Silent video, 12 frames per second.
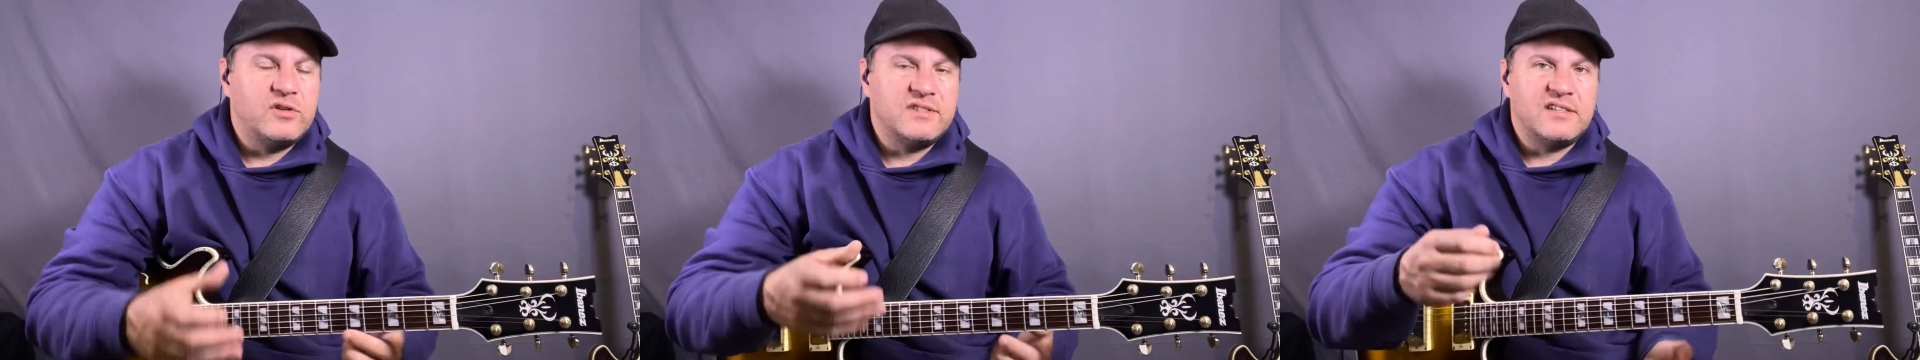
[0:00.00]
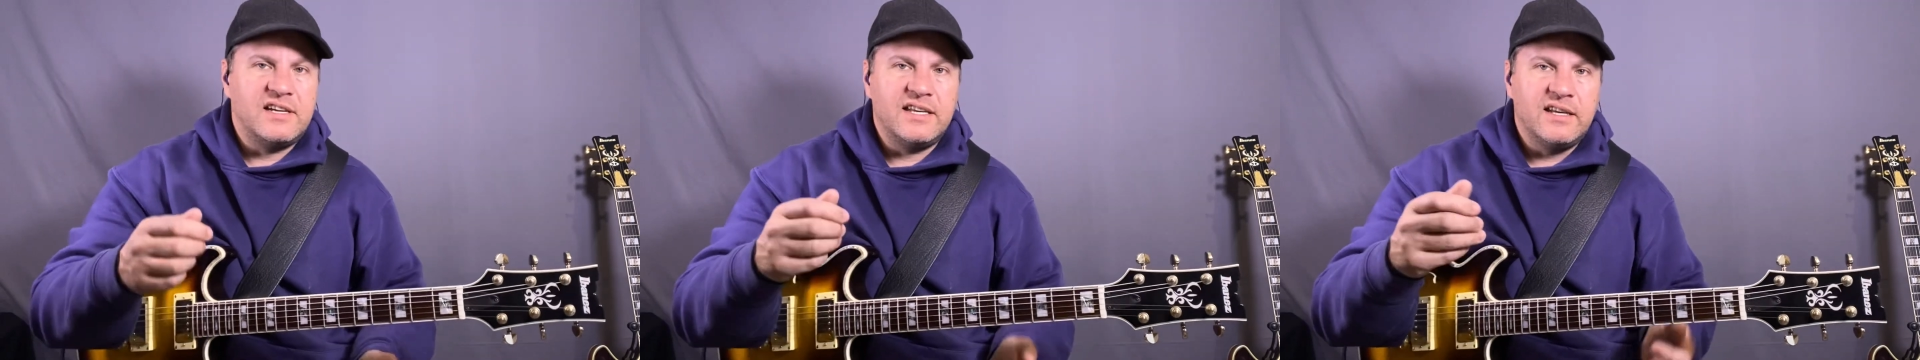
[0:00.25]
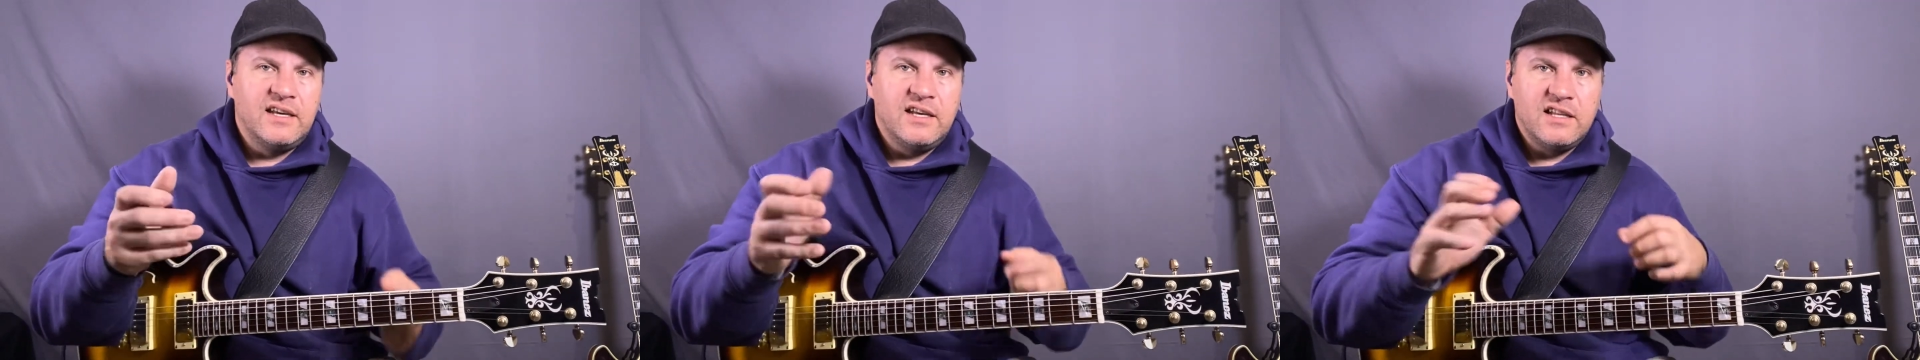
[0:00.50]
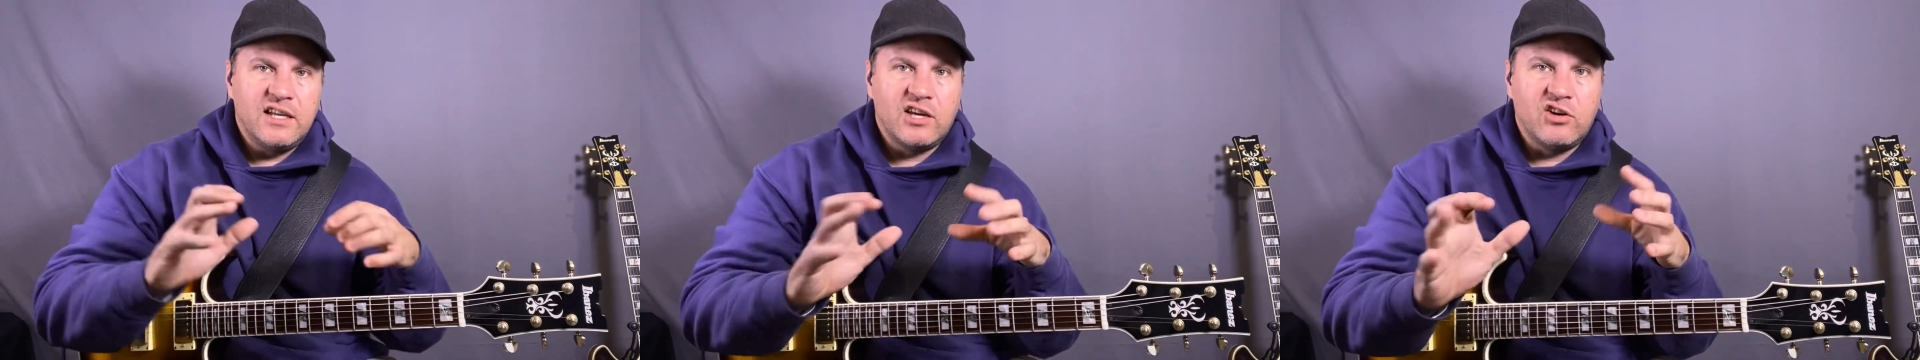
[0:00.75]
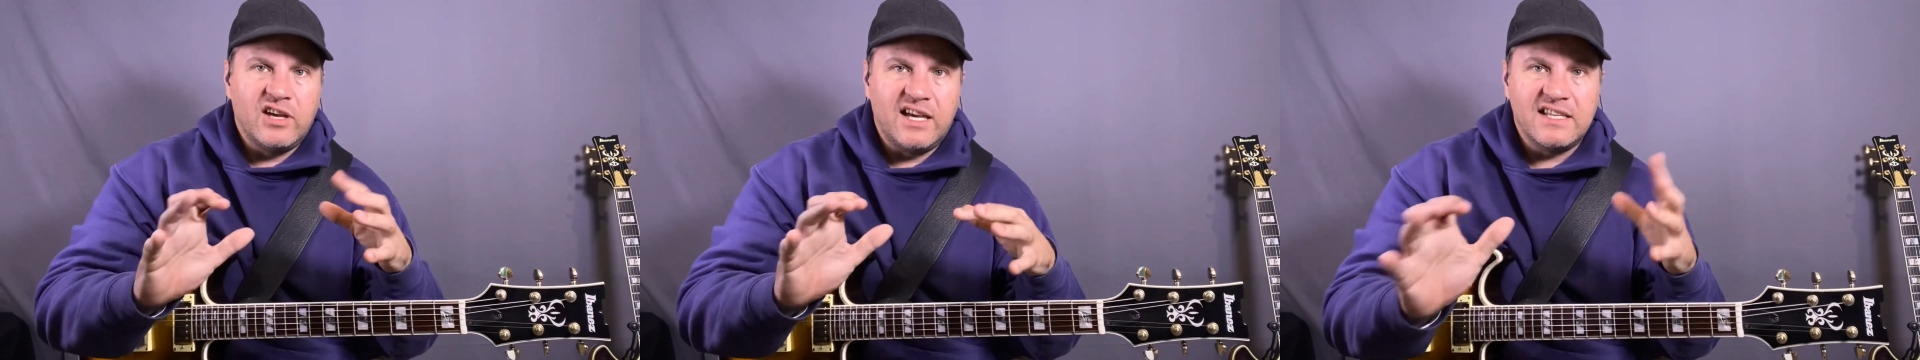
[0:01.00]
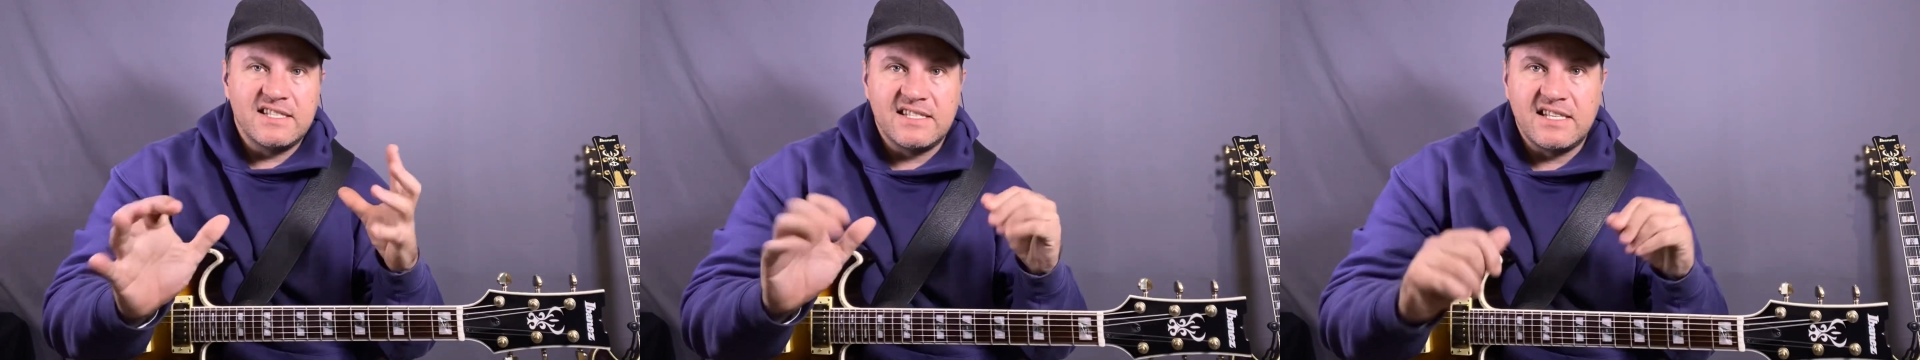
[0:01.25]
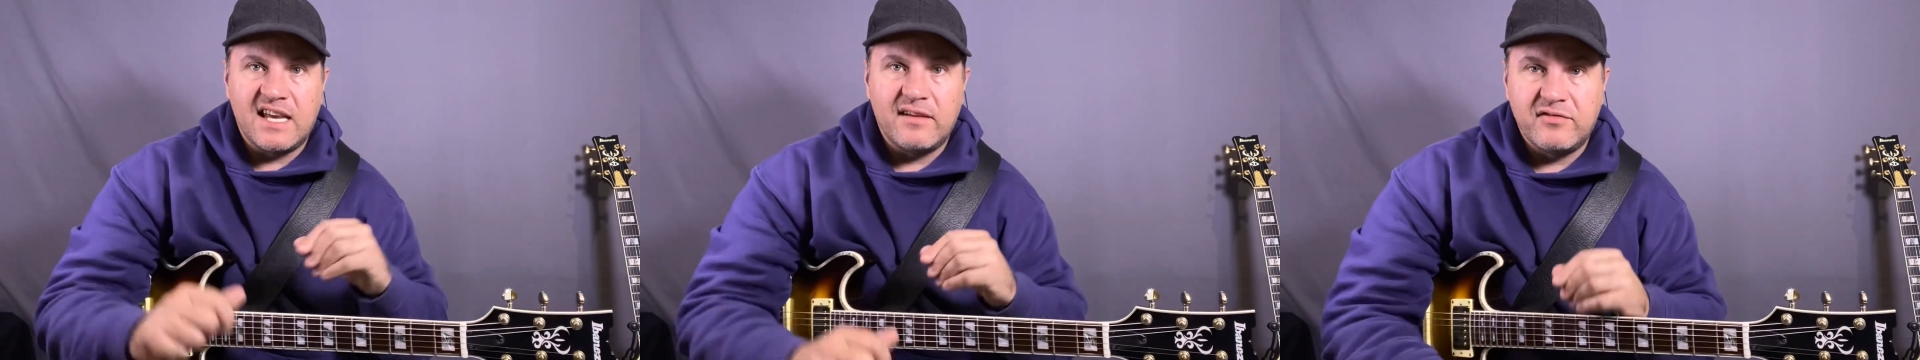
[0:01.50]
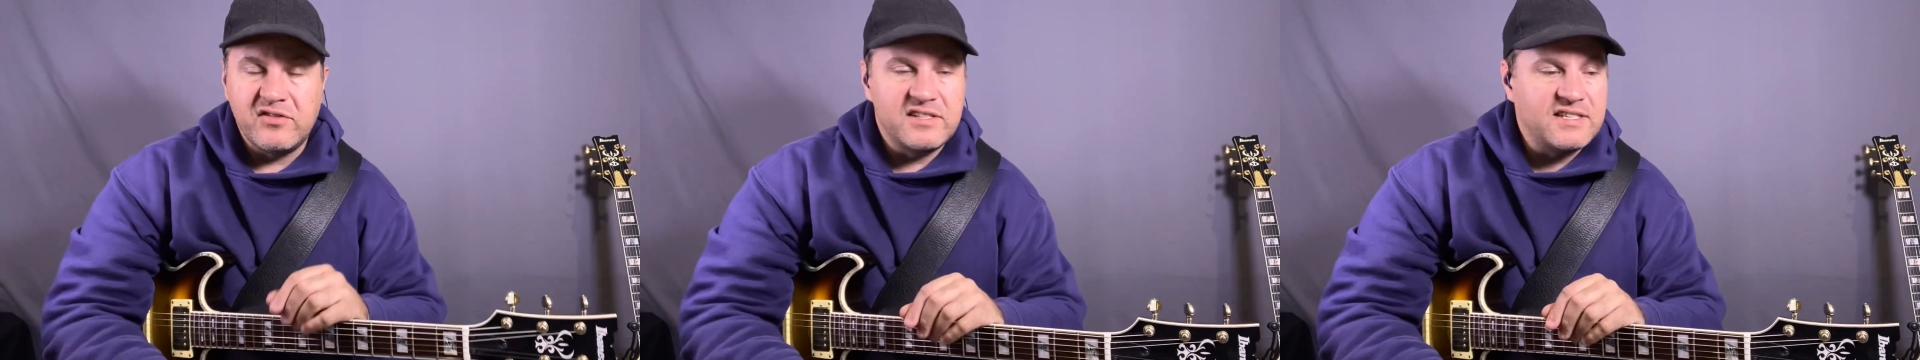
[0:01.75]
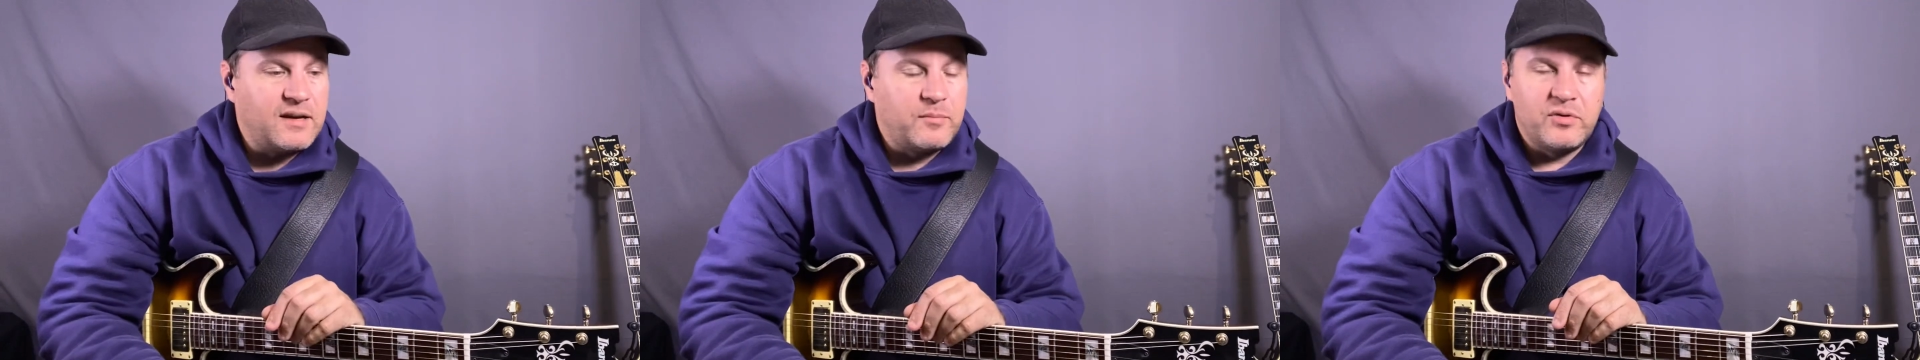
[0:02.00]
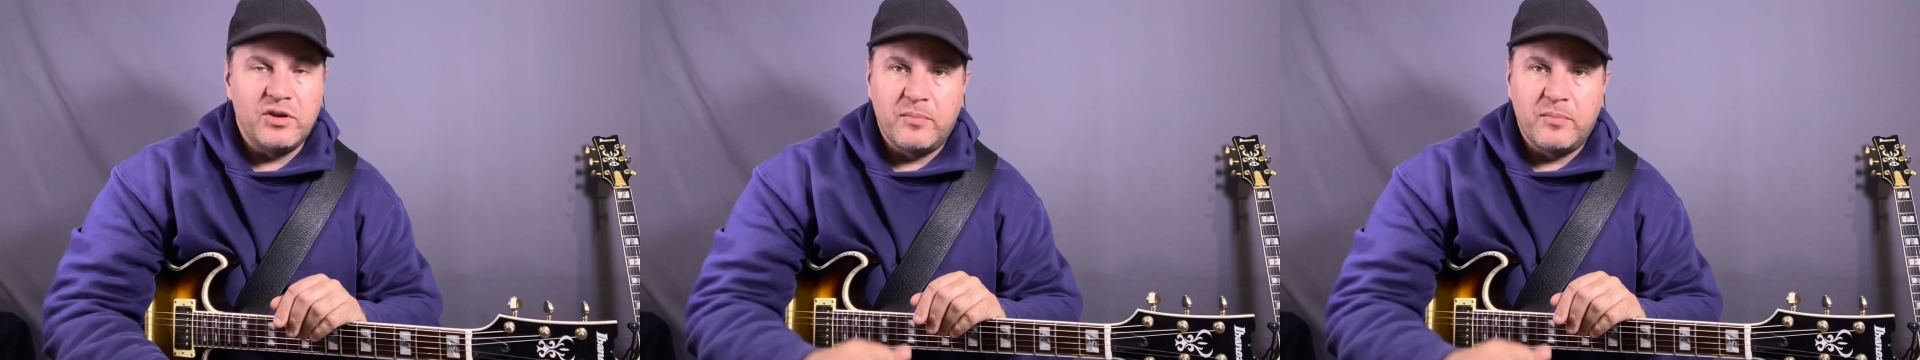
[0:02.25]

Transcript: it's like cooking a steak, for example.